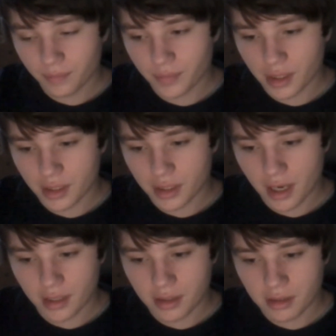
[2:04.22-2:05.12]
it's
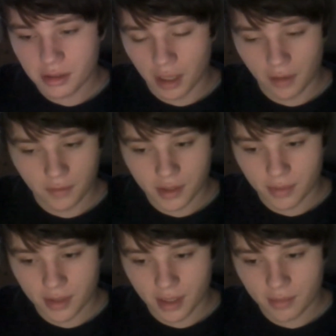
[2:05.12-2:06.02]
kind of tough
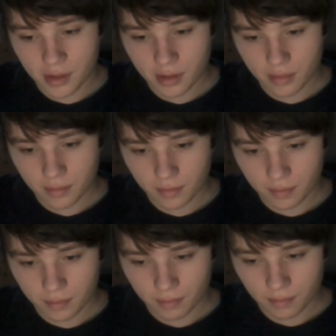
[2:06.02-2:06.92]
sometimes.
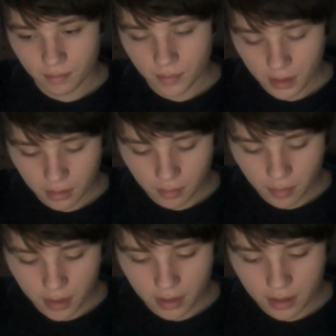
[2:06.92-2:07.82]

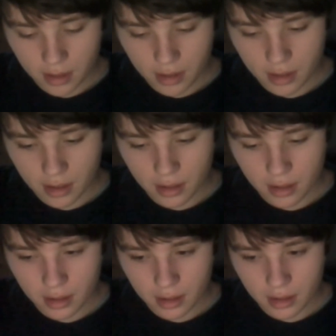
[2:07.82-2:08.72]
But
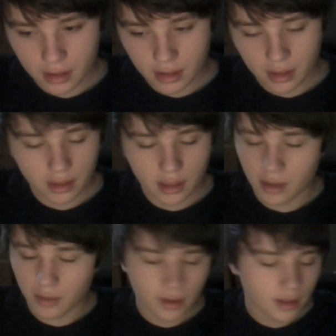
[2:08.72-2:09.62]
you
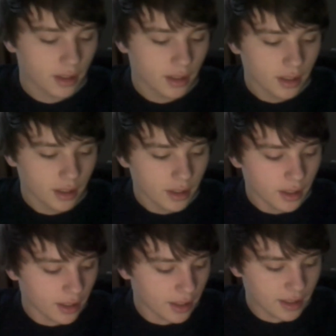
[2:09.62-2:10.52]
know,
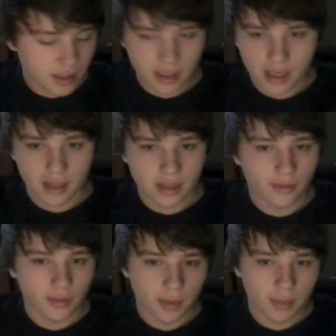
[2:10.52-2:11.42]
it's just kind of tough
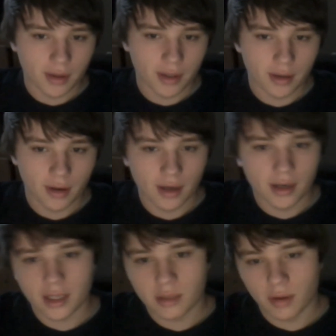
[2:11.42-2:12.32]
for me. Period. All right,
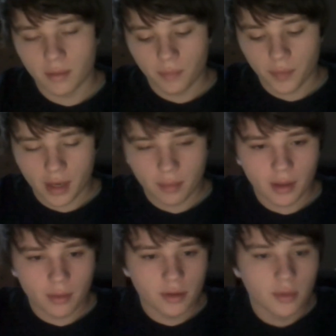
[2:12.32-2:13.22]
next one. I play
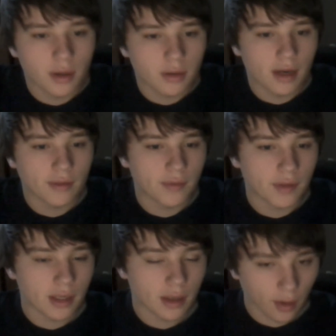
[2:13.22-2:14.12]
World of Warcraft. If you
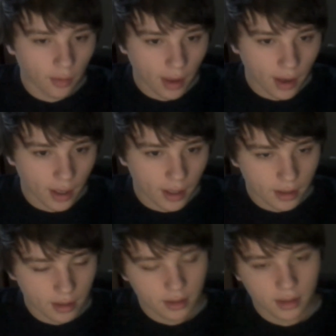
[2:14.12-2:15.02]
didn't know that,
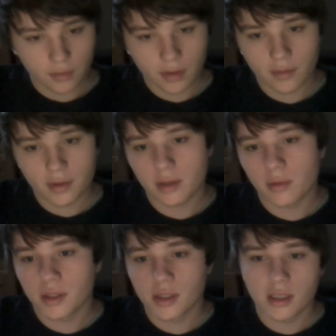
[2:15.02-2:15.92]
if you have any
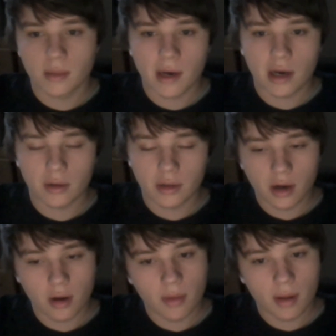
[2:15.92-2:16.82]
questions about,
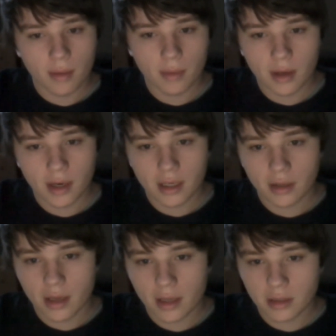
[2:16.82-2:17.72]
blah blah blah, any of
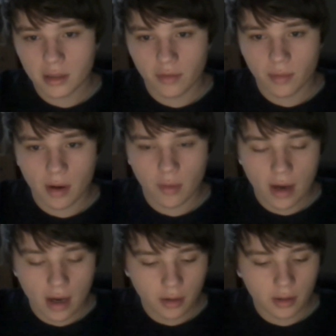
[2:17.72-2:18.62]
that stuff about
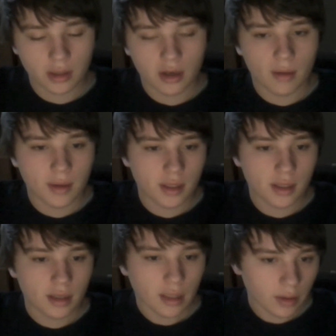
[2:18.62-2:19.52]
WoW, you can comment it
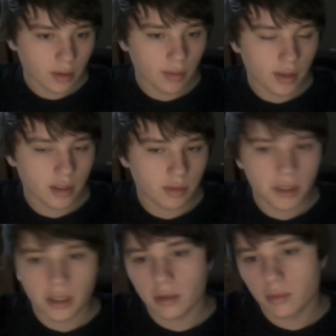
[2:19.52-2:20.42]
or message
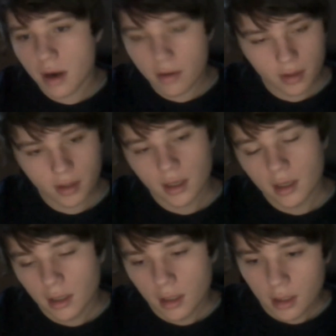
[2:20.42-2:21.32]
me or whatever.
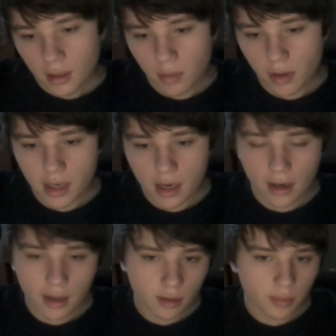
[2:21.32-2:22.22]
But yeah,
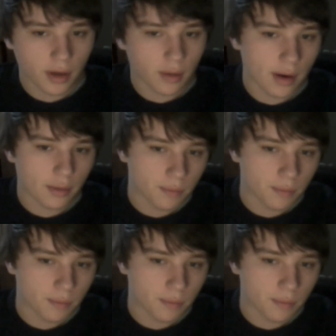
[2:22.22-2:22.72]
I do play WoW.